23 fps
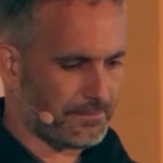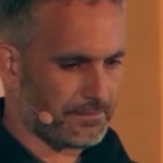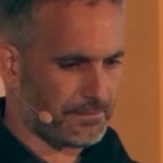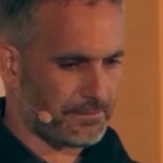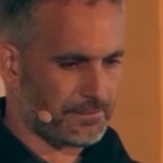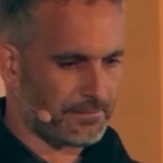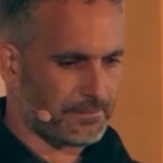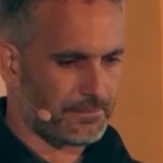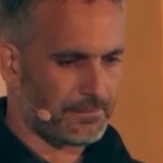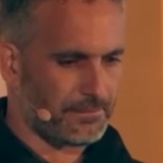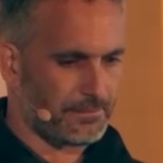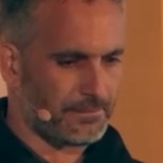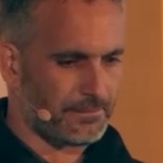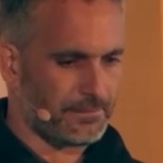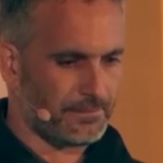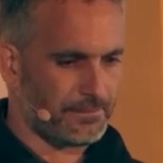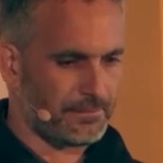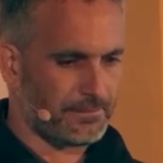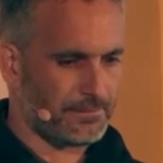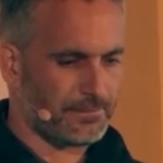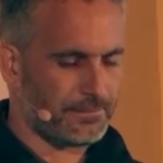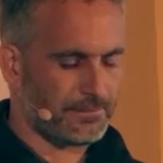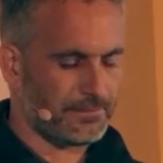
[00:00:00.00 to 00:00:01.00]

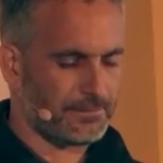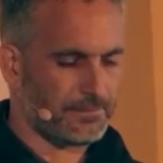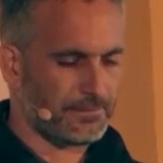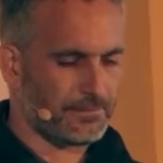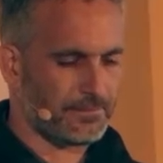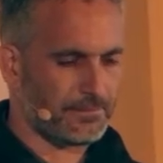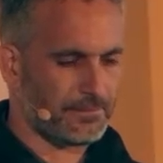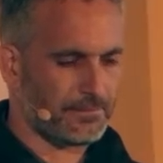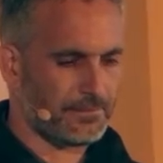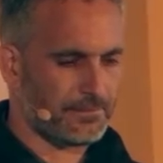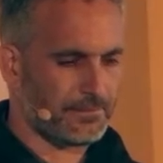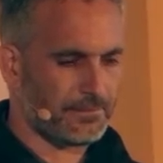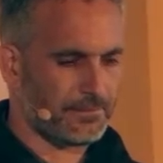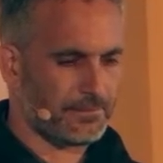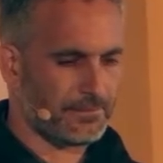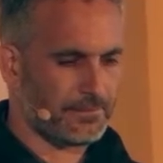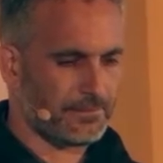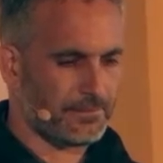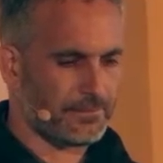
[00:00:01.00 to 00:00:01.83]
Nothing is said.